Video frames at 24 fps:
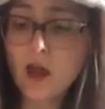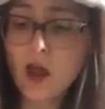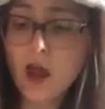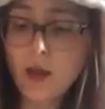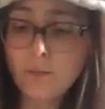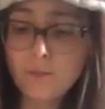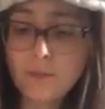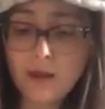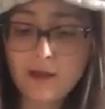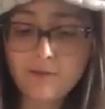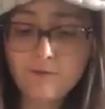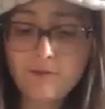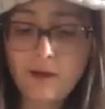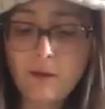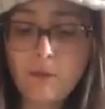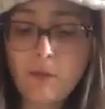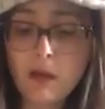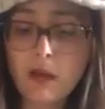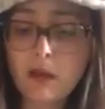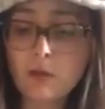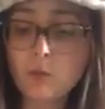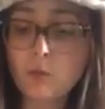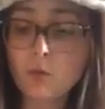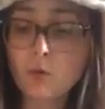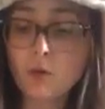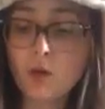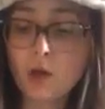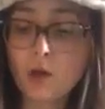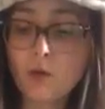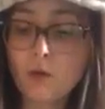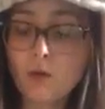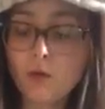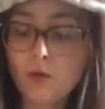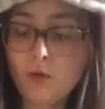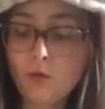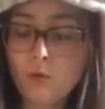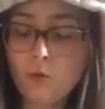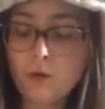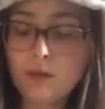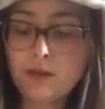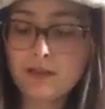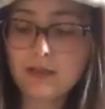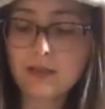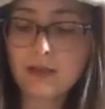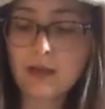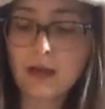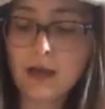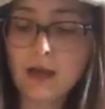and my family will go hungry
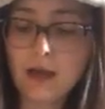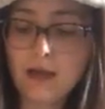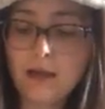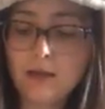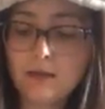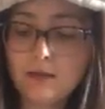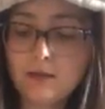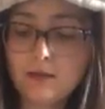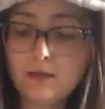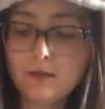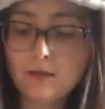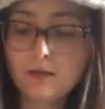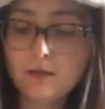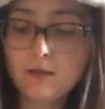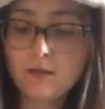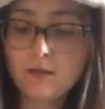tonight."